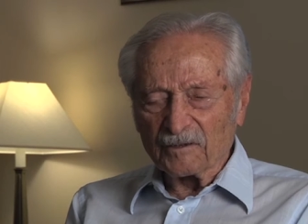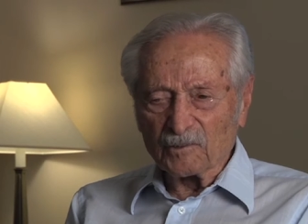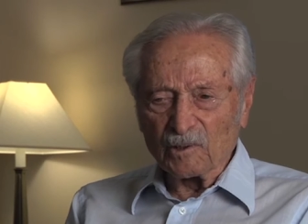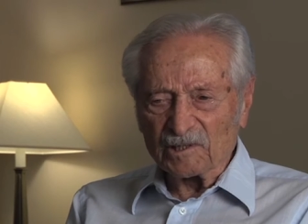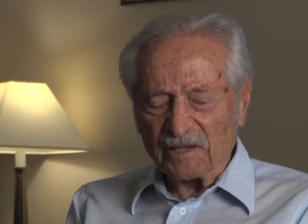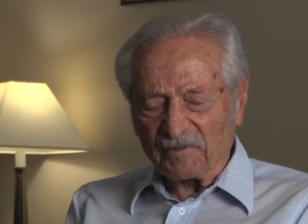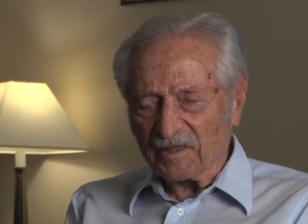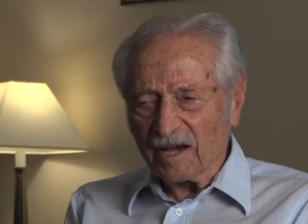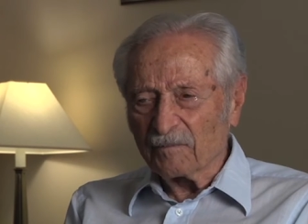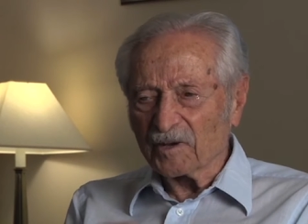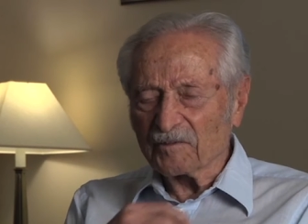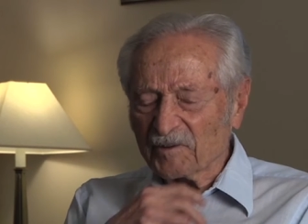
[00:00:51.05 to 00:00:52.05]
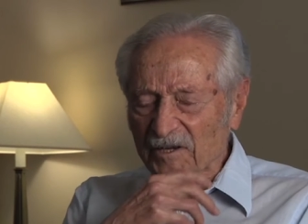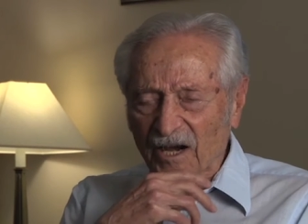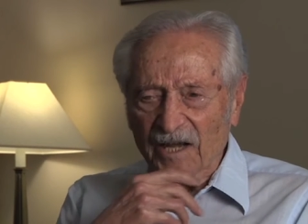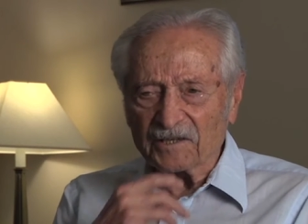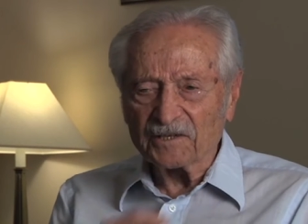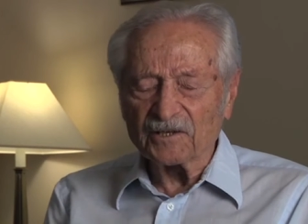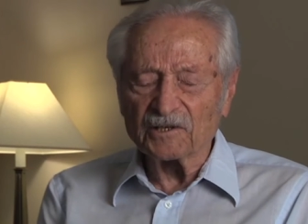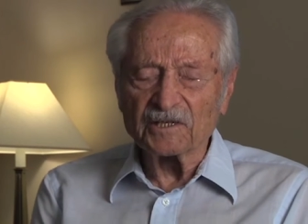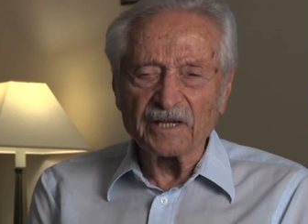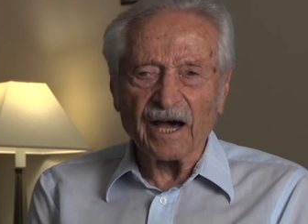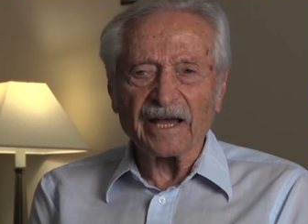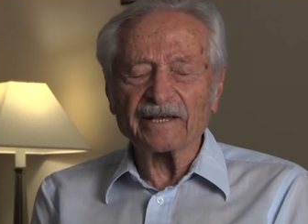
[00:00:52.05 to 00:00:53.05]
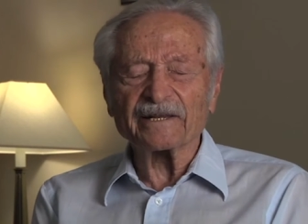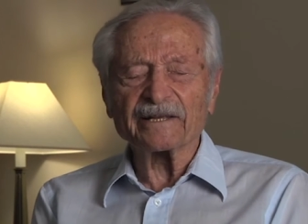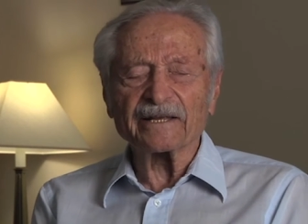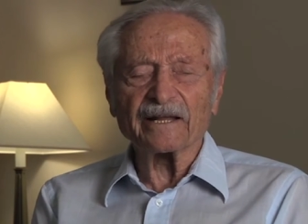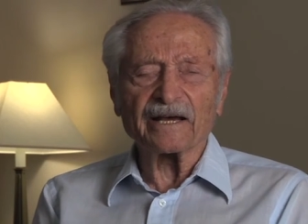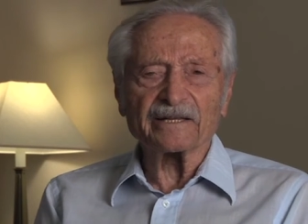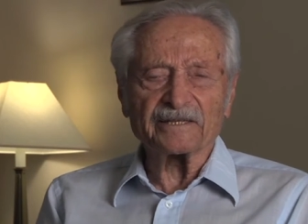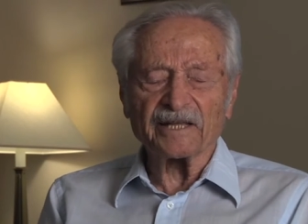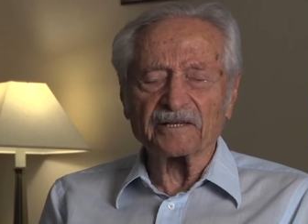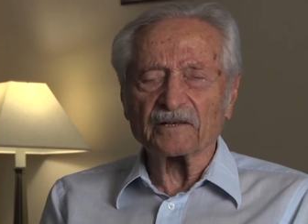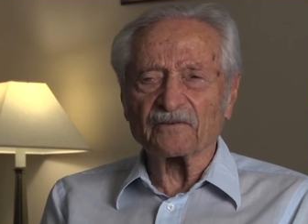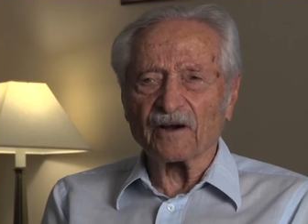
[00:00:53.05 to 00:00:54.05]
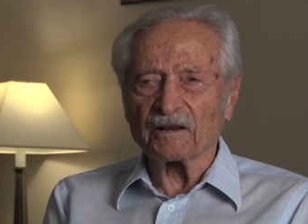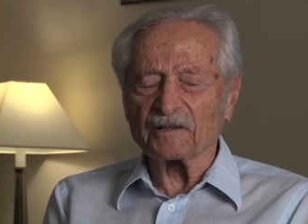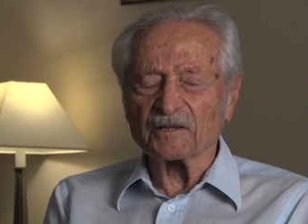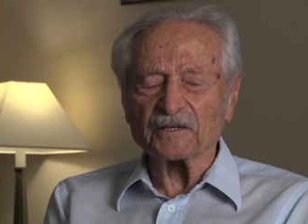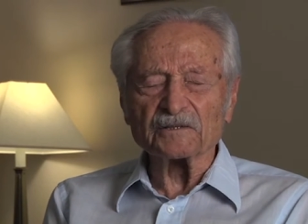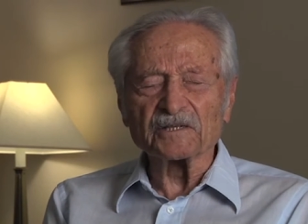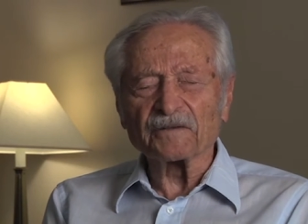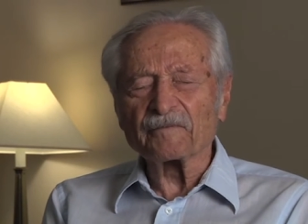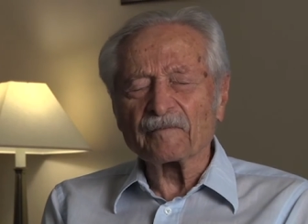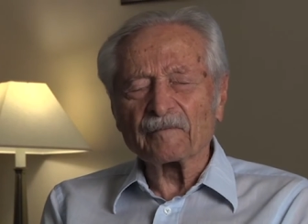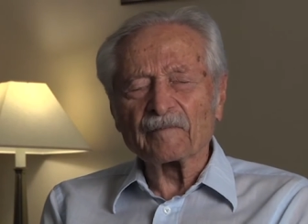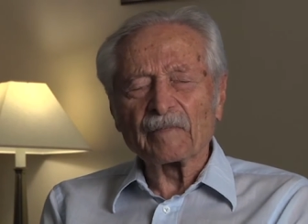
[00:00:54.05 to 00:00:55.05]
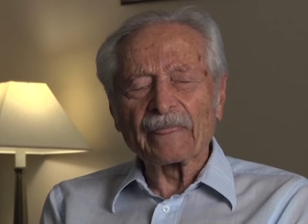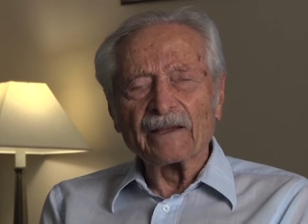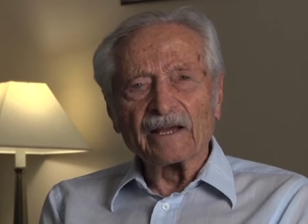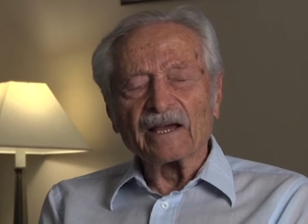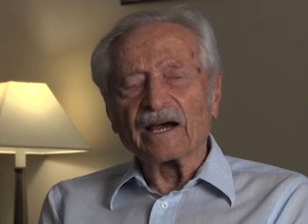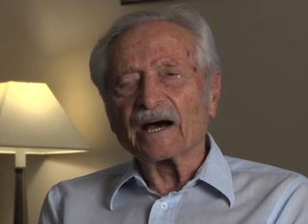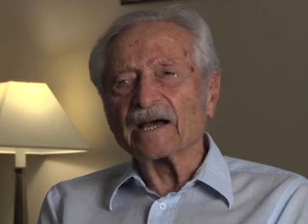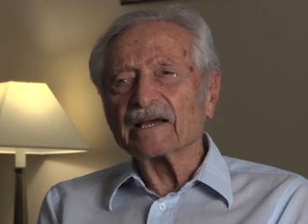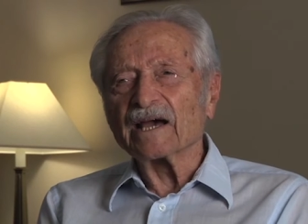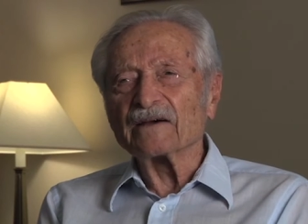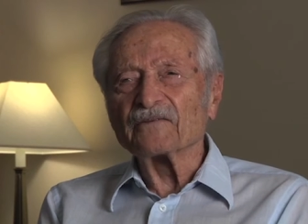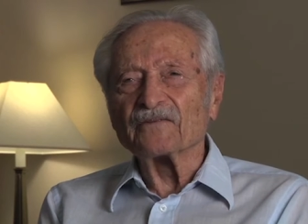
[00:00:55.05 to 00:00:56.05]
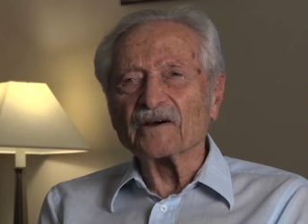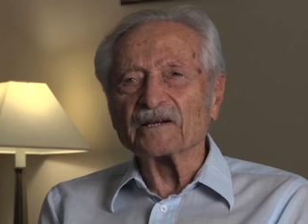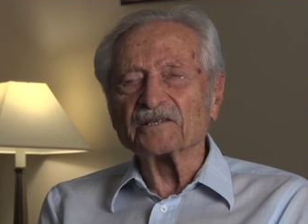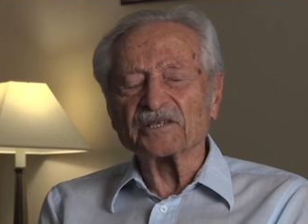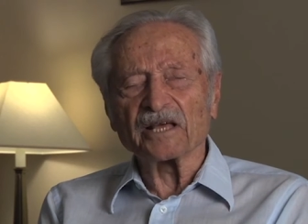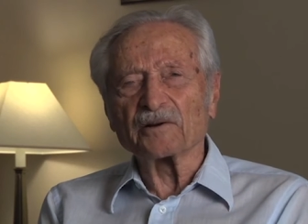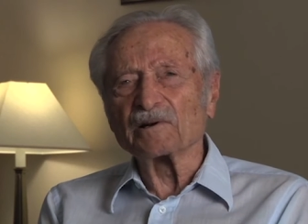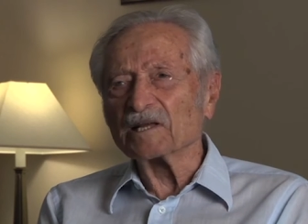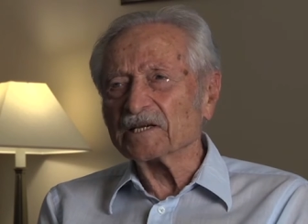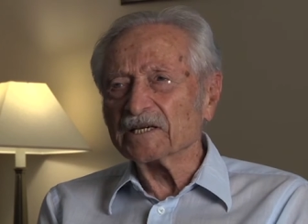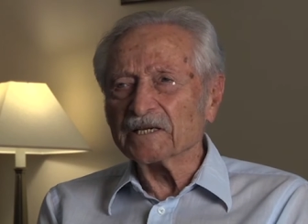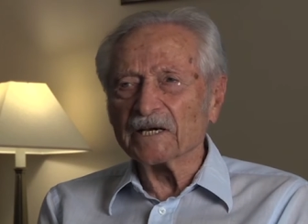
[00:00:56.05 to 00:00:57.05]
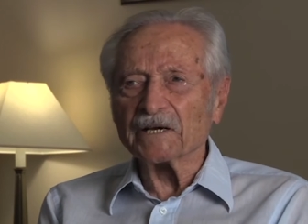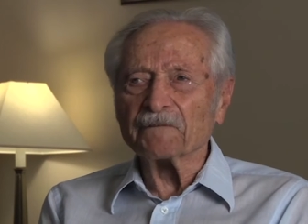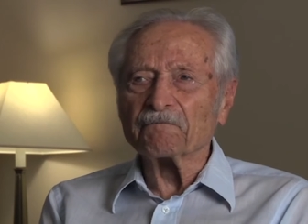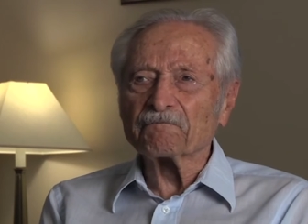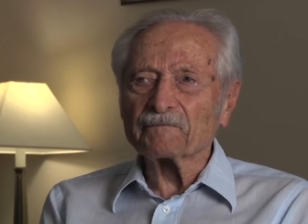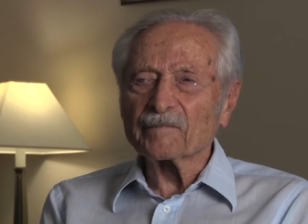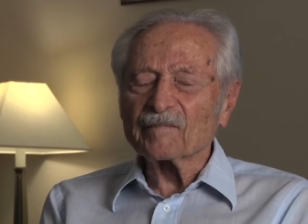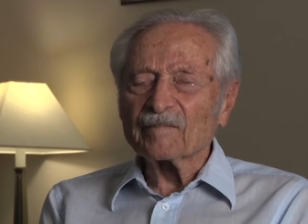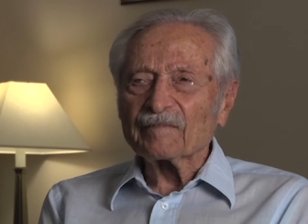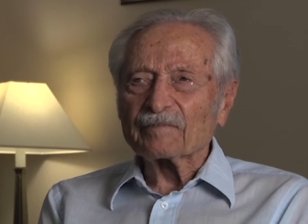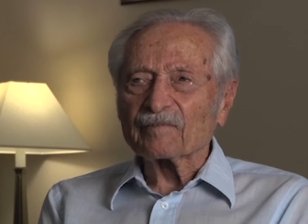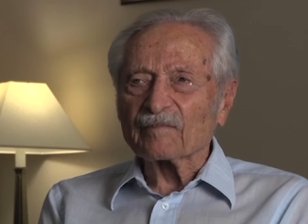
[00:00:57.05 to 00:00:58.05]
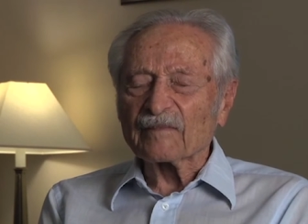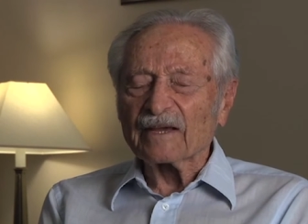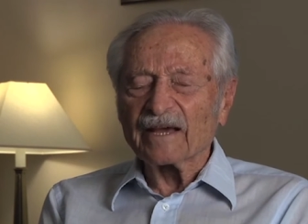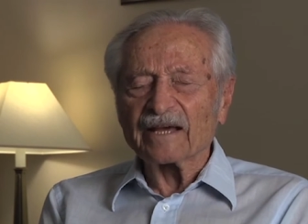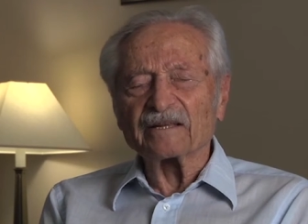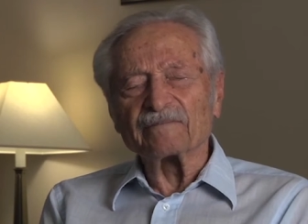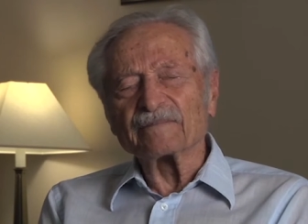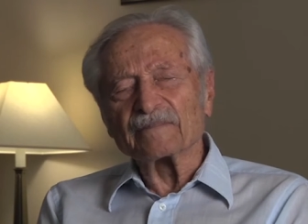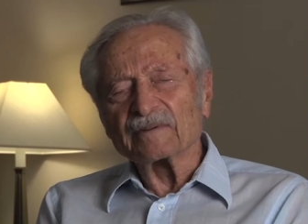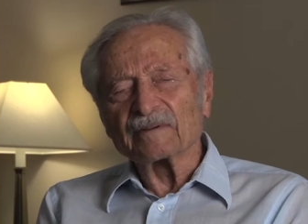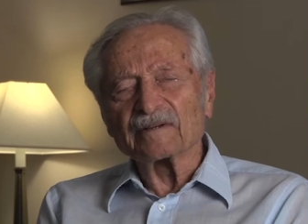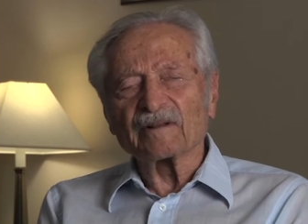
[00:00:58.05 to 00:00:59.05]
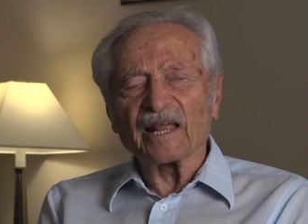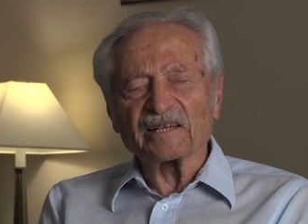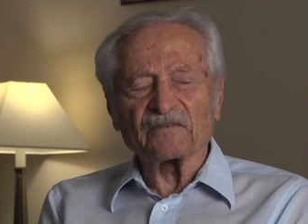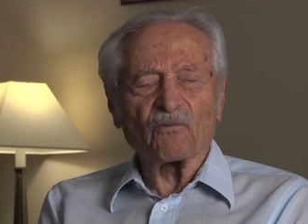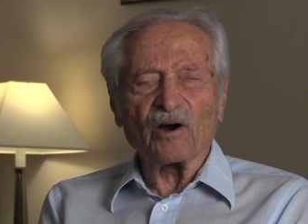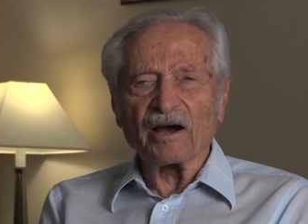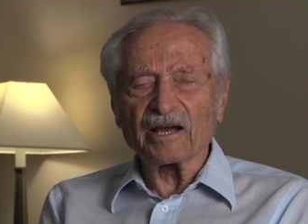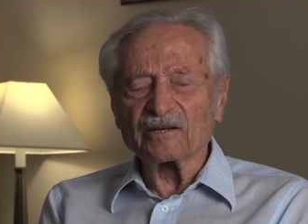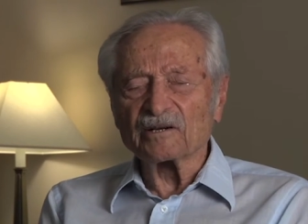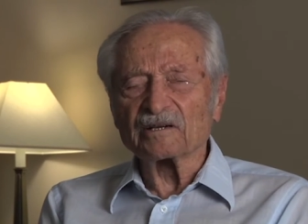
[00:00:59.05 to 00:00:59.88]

rules of thumb with regard to good diet, and I tend to follow those. I have generally had a glass of wine